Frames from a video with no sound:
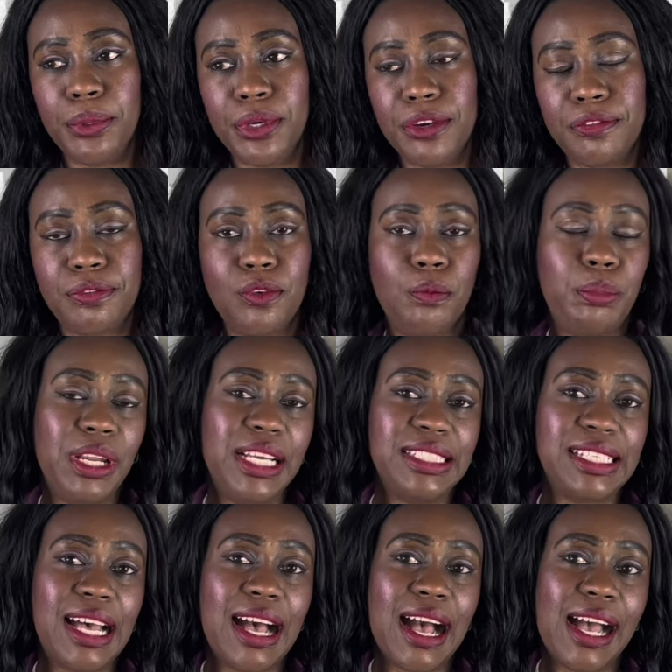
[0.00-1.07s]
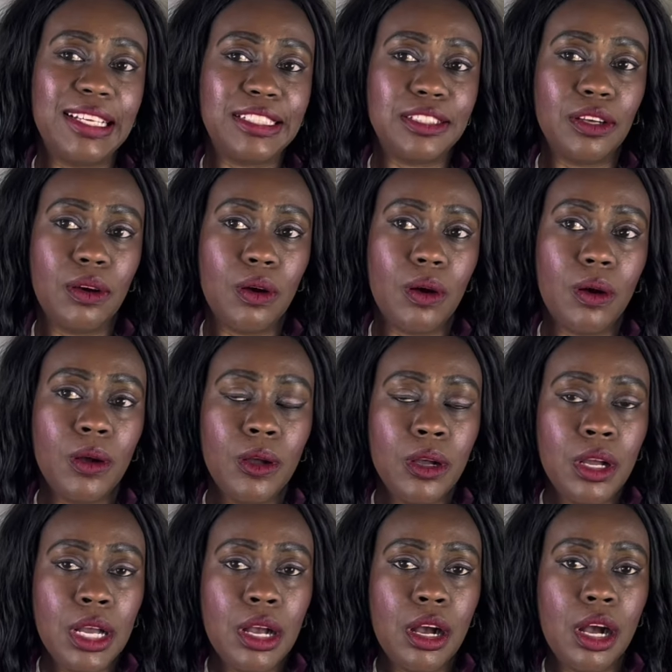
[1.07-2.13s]
beautiful blazer I saw
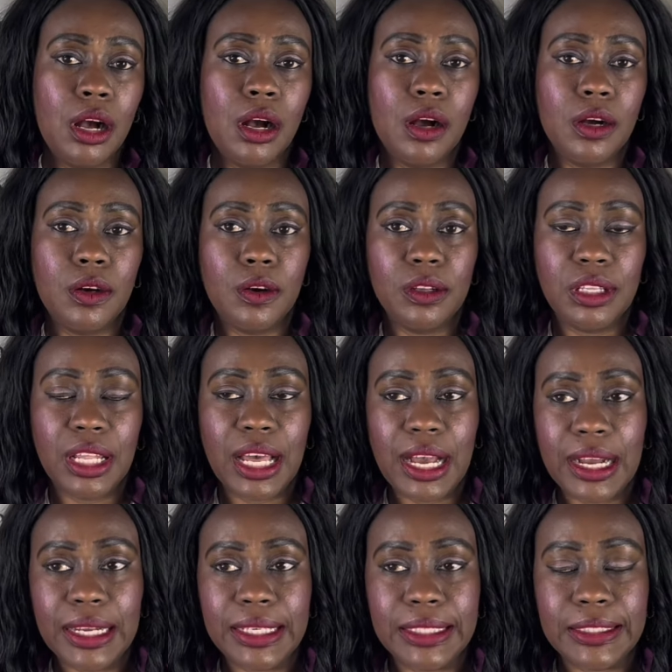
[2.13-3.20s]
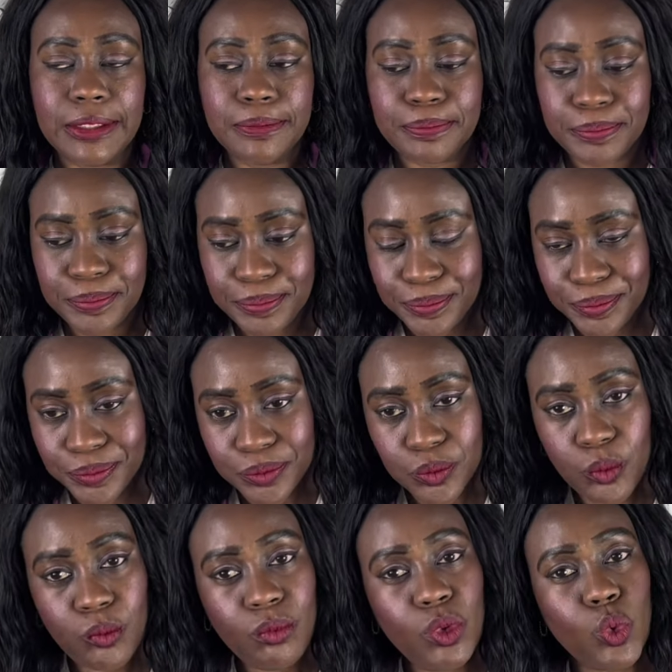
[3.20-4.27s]
online
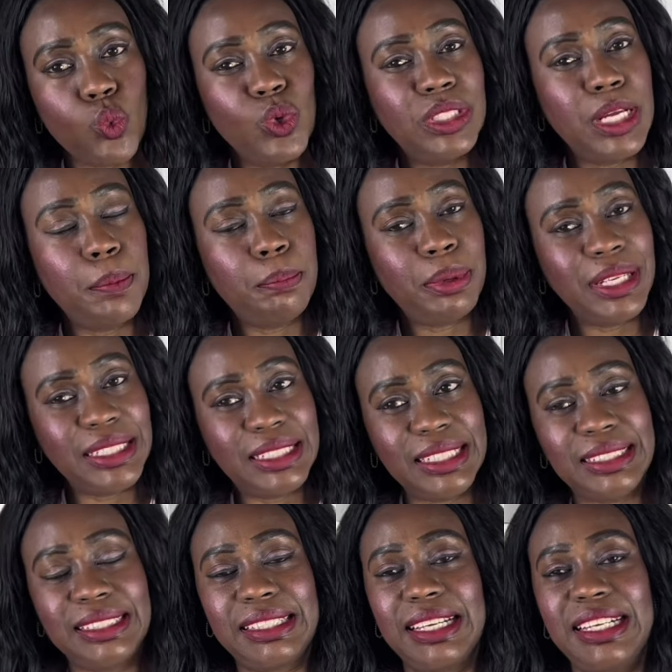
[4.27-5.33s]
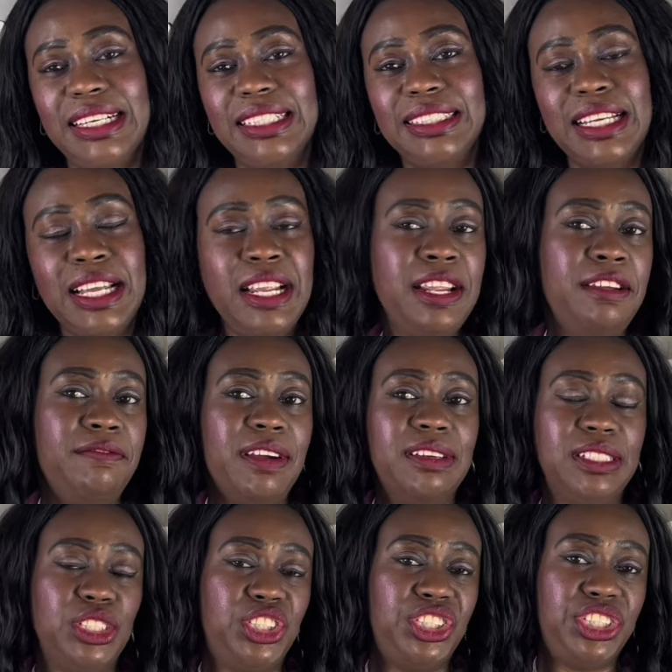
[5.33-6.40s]
with a pleated skirt,
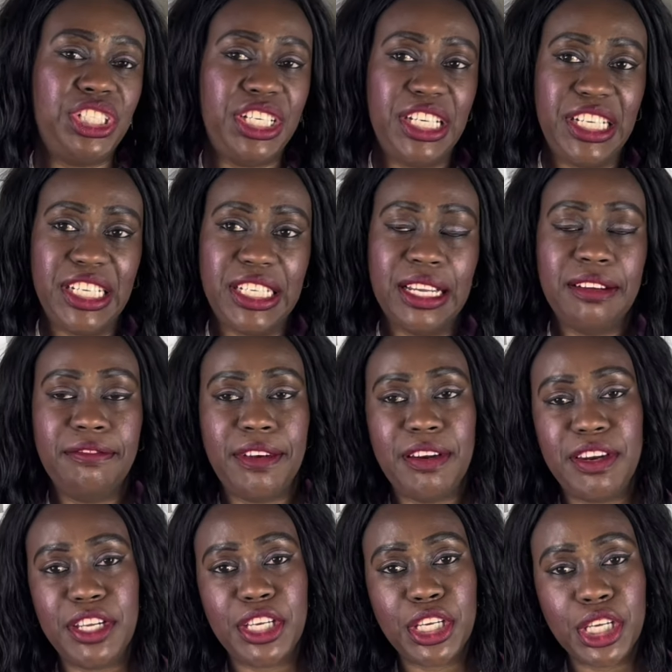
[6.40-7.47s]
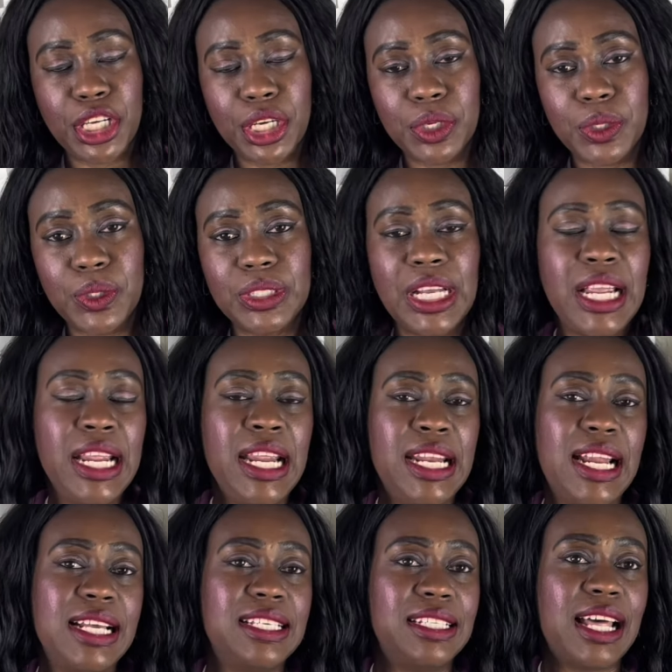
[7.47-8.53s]
very chic, very cute.
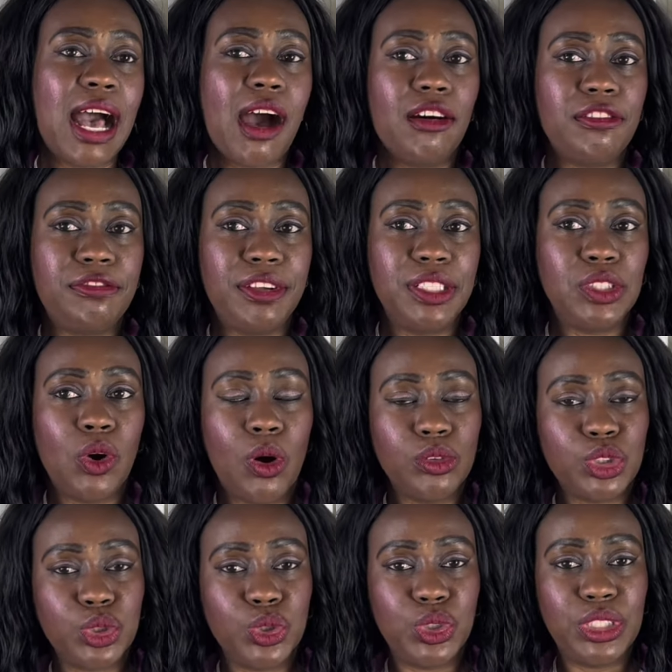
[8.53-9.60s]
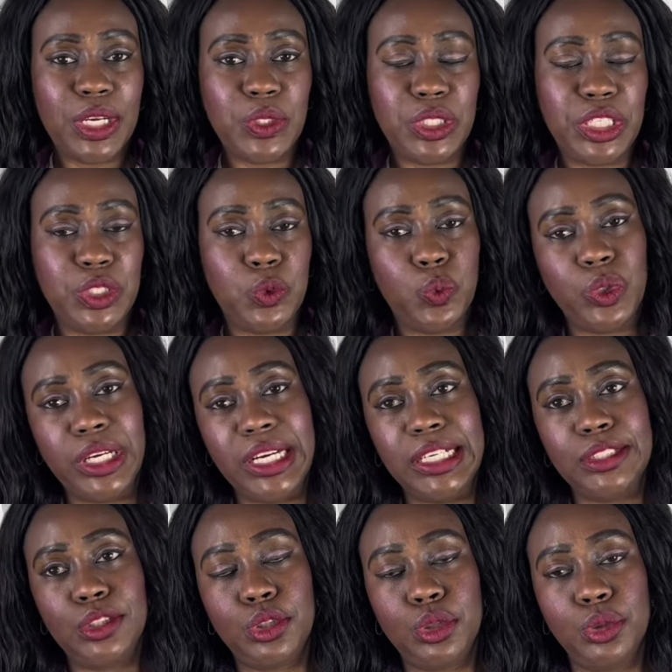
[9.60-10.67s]
There's an outfit also that you can
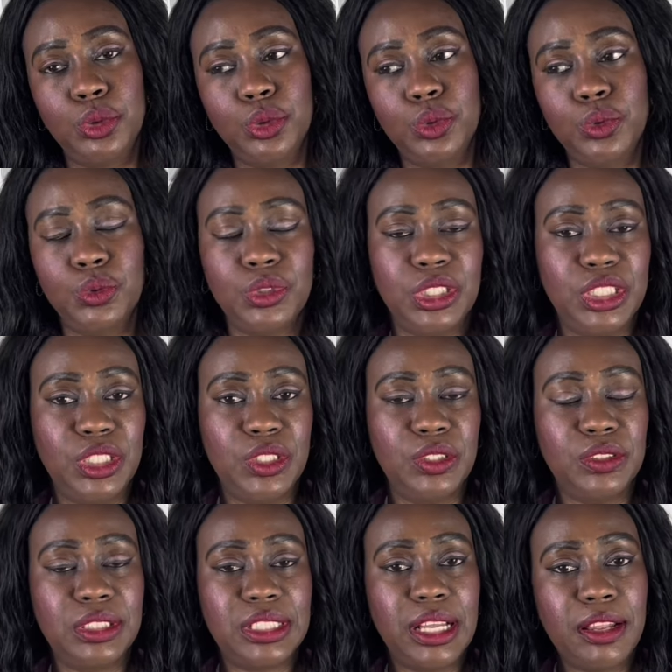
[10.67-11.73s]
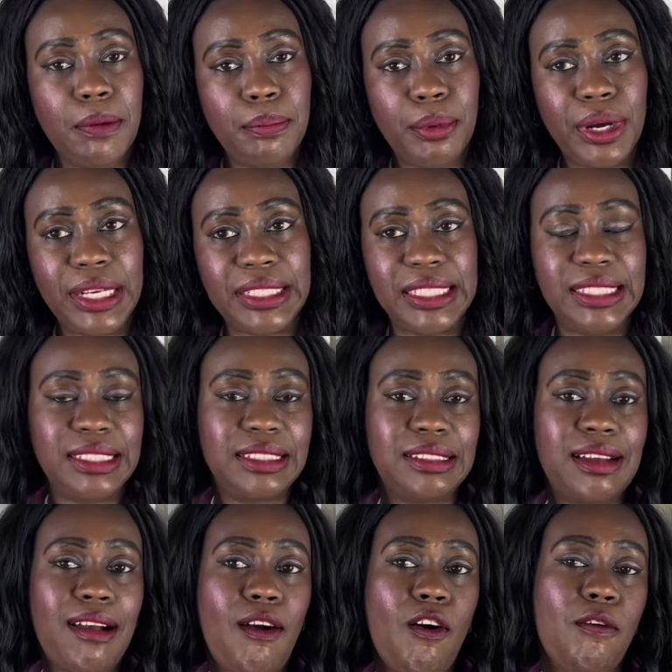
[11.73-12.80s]
wear to, you know, celebrate
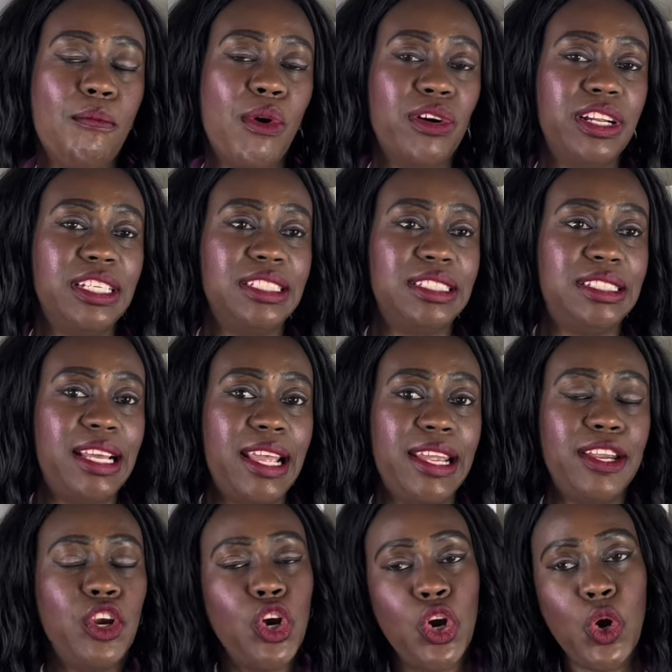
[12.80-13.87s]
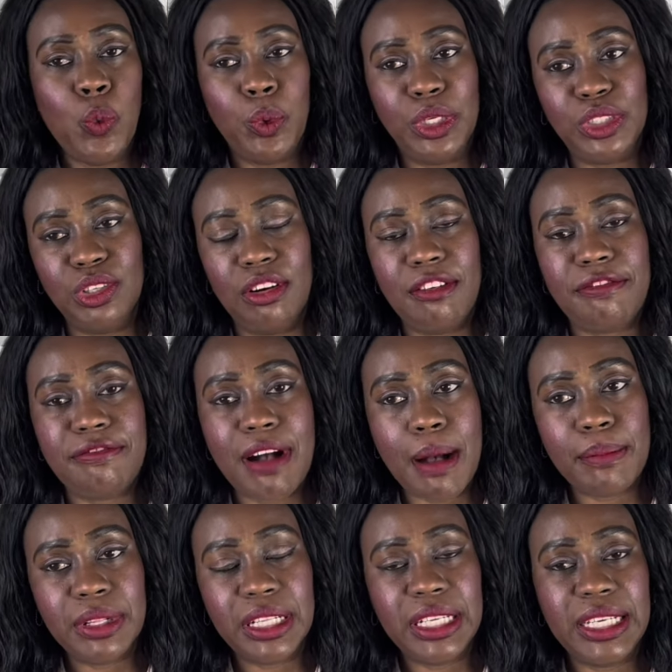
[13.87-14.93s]
Easter or Mother's Day with your
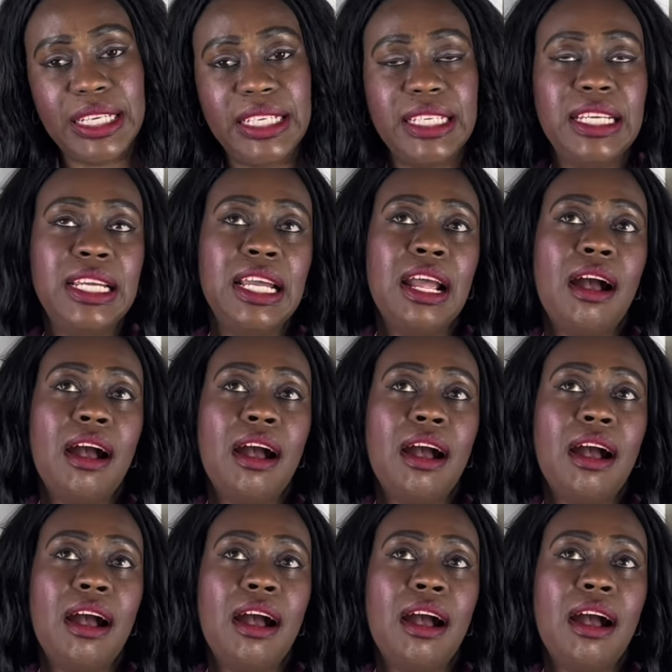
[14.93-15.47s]
family.